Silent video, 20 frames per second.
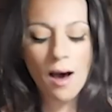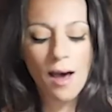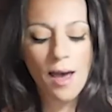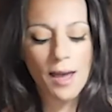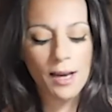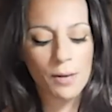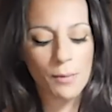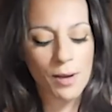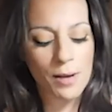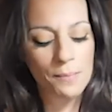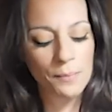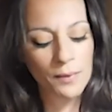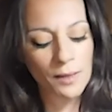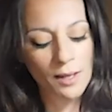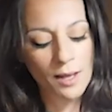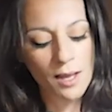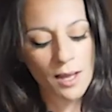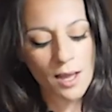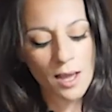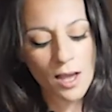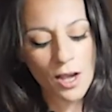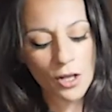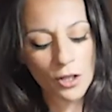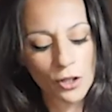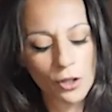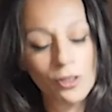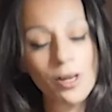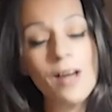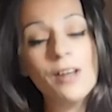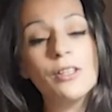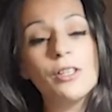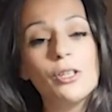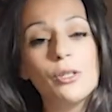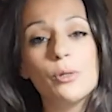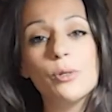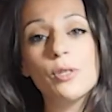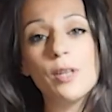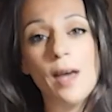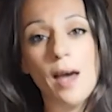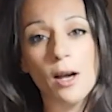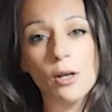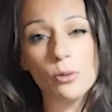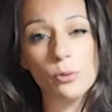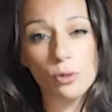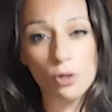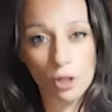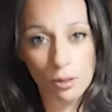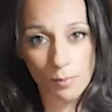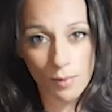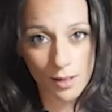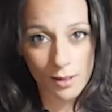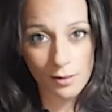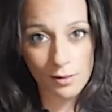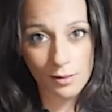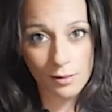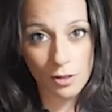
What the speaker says: Anyway, you're not going to use the actual chickpeas.